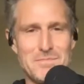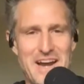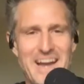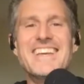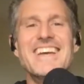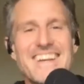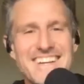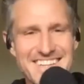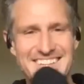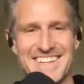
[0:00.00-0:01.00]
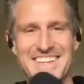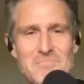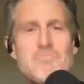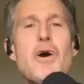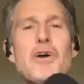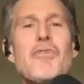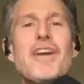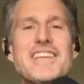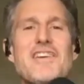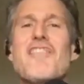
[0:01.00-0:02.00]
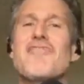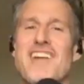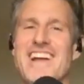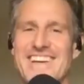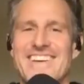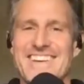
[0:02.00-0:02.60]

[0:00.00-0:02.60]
prank. even more hilarious. Bring your friend.